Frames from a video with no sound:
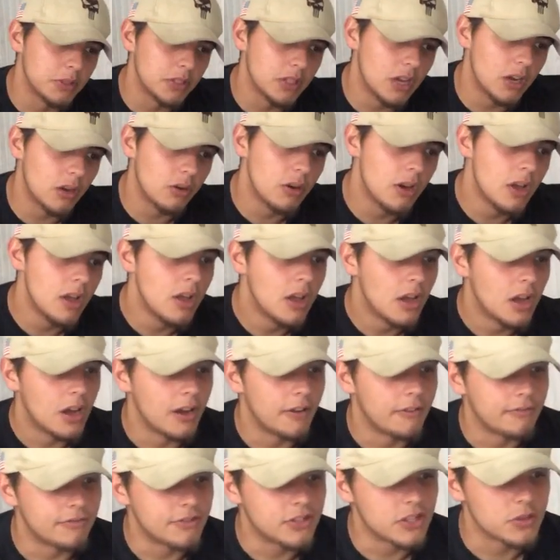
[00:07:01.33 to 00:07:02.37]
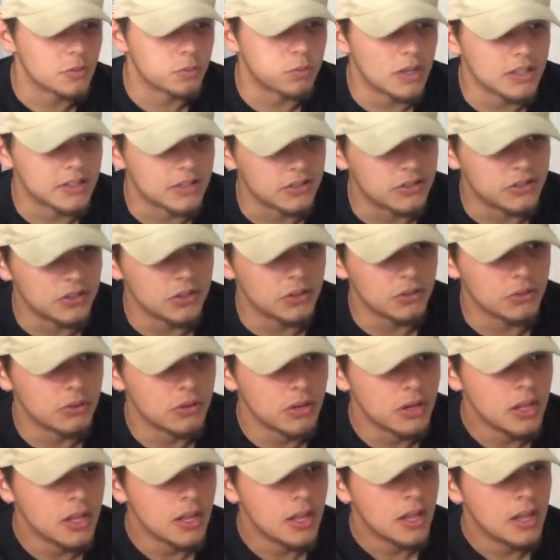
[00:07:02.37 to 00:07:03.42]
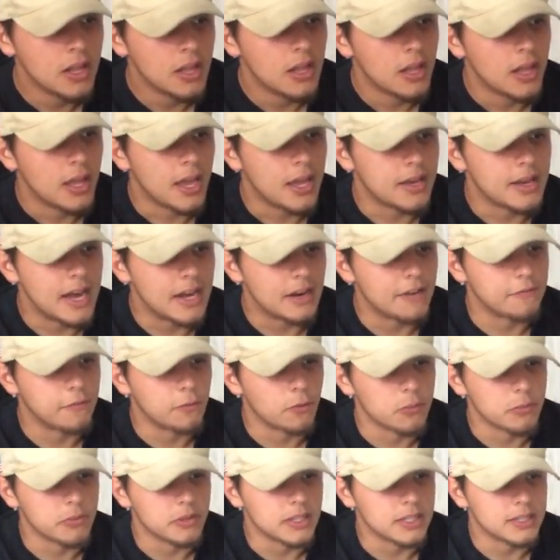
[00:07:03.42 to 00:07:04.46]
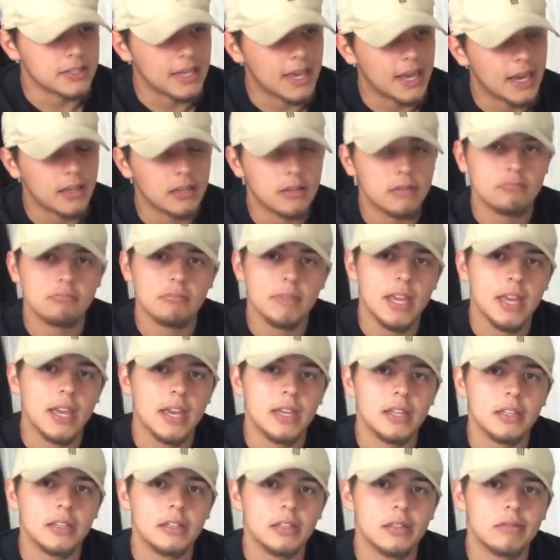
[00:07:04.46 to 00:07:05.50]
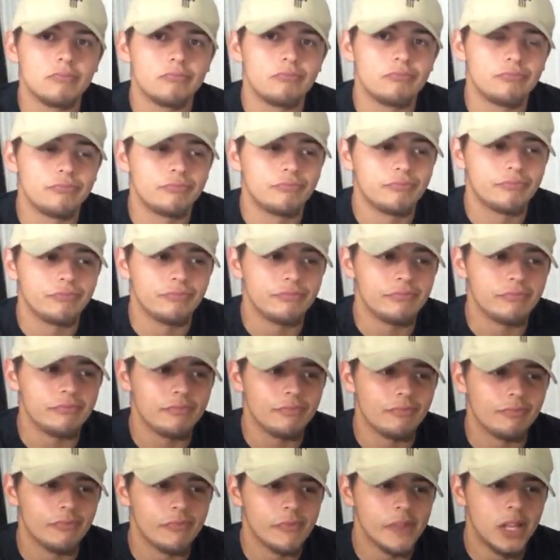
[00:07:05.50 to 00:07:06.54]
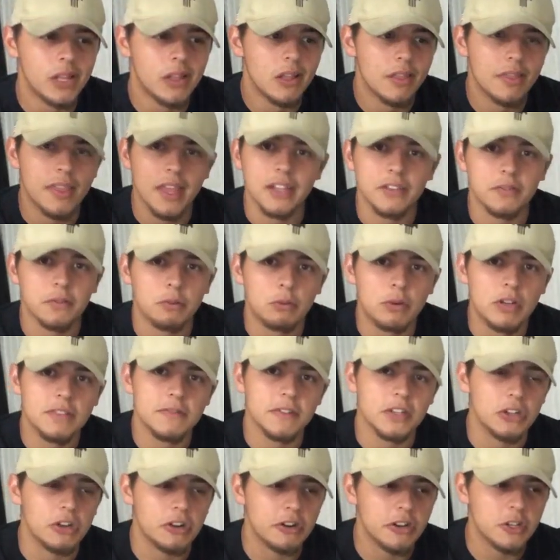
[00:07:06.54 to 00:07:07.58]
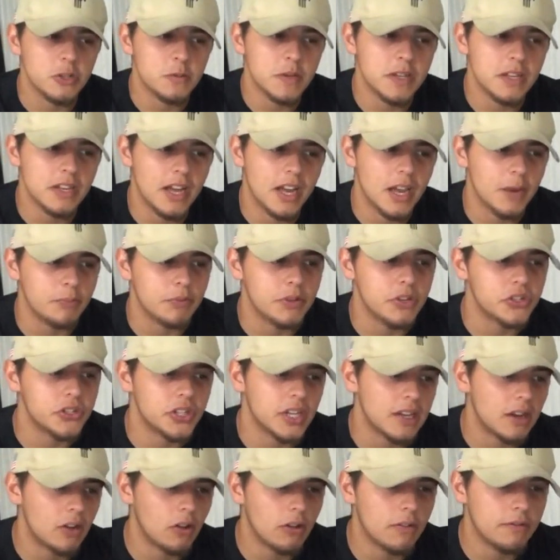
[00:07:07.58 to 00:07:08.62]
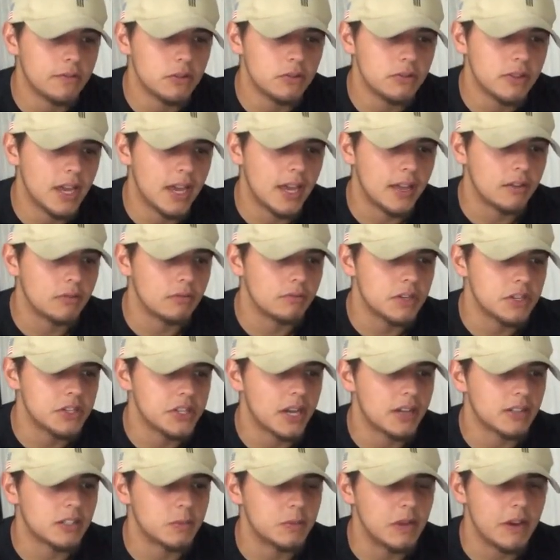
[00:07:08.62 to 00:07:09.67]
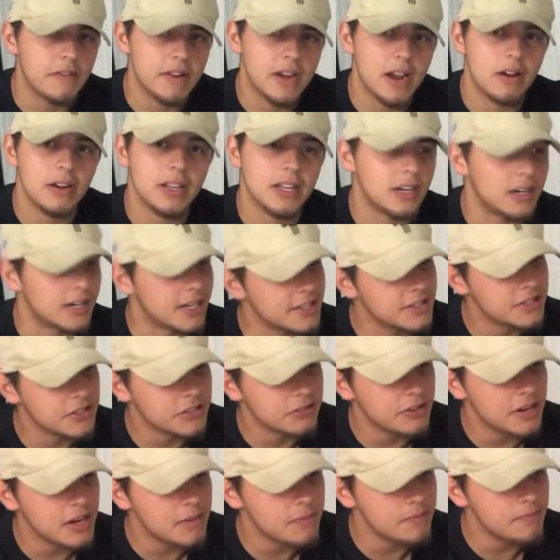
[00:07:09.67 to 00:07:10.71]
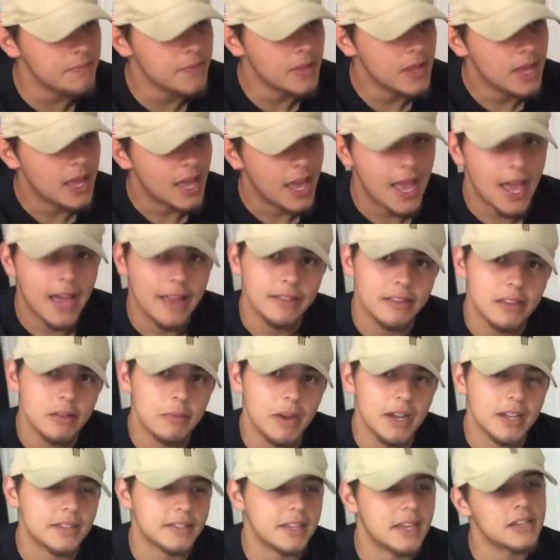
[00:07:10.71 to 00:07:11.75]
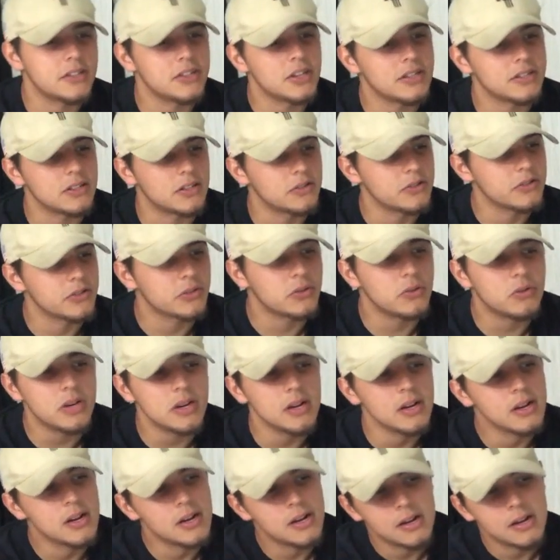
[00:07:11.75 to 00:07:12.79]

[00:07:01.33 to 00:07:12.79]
below of just what to do and how to formulate that. And thanks for the words of encouragement. I appreciate all of you that reach out to me every now and again on Instagram at @TheMikeSanchez_.